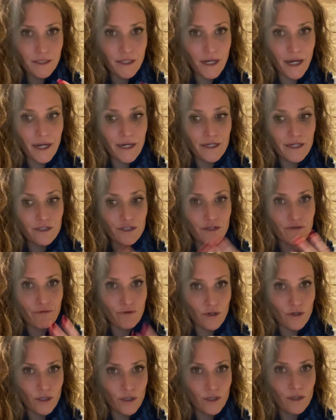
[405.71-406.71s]
guidance
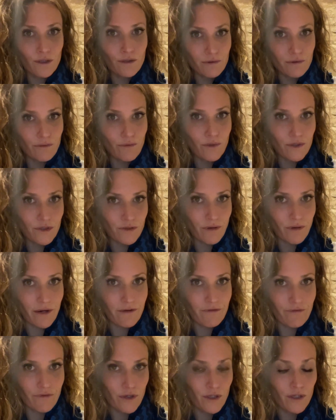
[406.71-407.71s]
for you, what's
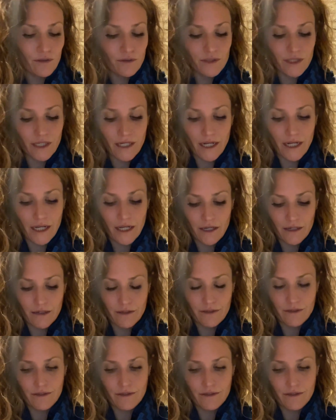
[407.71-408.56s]
right for you today.